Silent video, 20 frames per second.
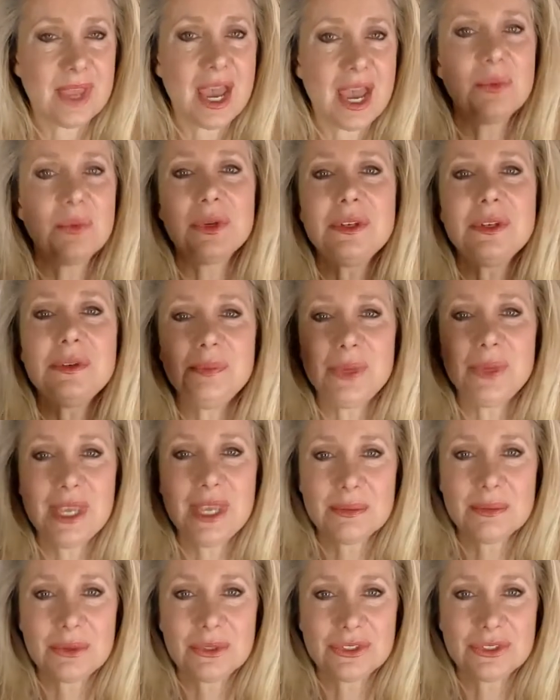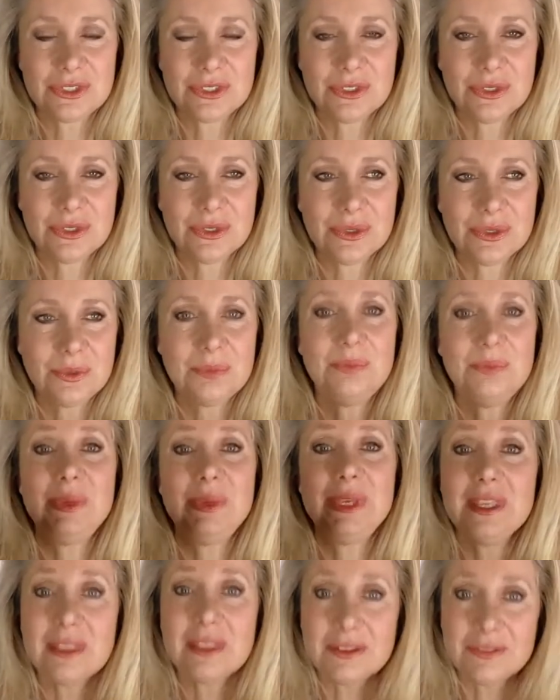I wouldn't be able to
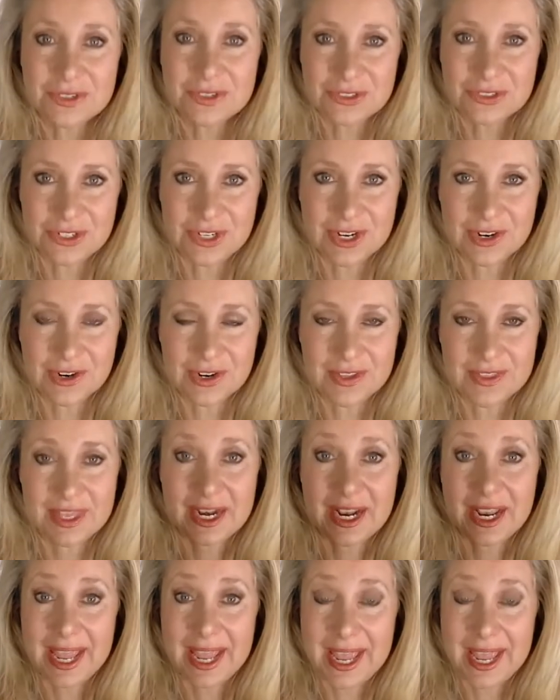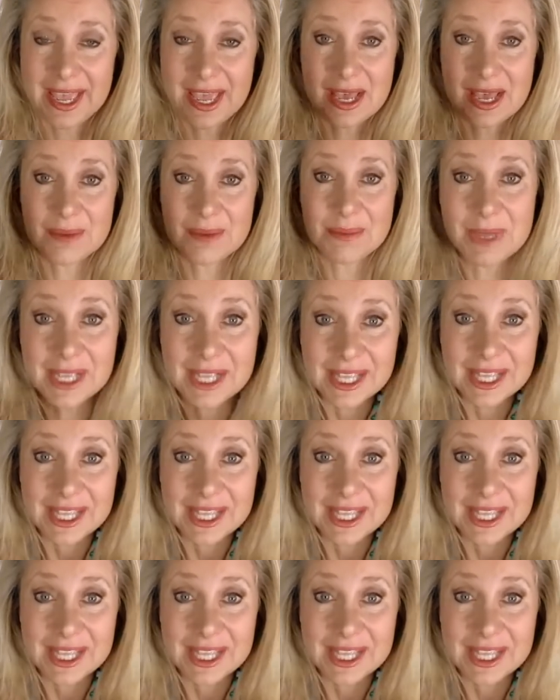be the visionary that I am